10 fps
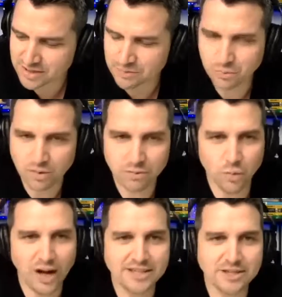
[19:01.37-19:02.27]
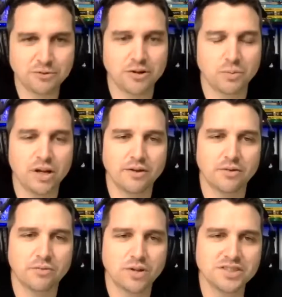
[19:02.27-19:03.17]
the why different?
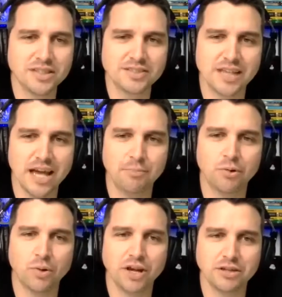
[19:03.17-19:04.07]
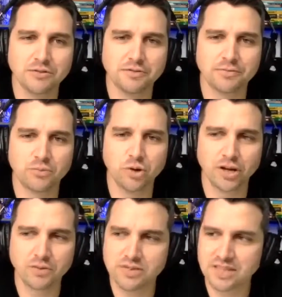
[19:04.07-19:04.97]
What's an example where you've
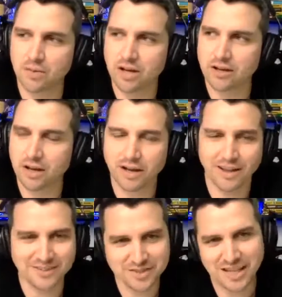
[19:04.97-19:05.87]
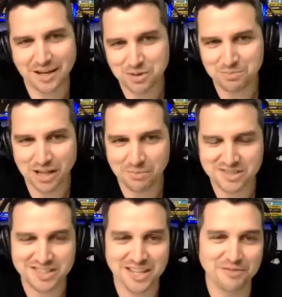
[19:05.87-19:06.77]
worked with someone, and you started with the plumber,
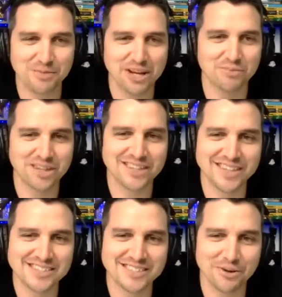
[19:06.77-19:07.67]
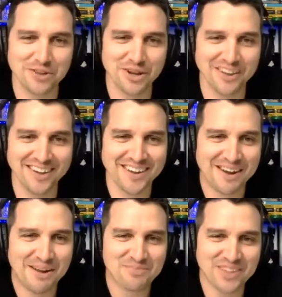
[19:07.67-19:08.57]
Steve, but let's go with another,
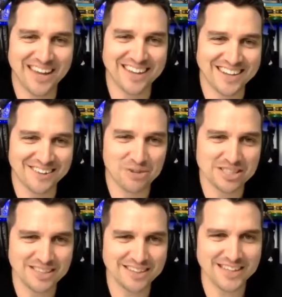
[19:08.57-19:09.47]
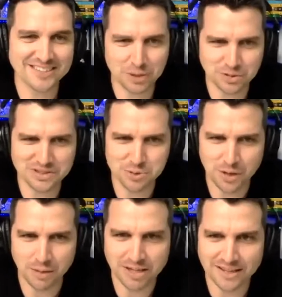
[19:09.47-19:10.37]
because I think these are good to
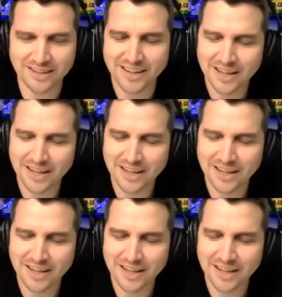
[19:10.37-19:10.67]
drum in.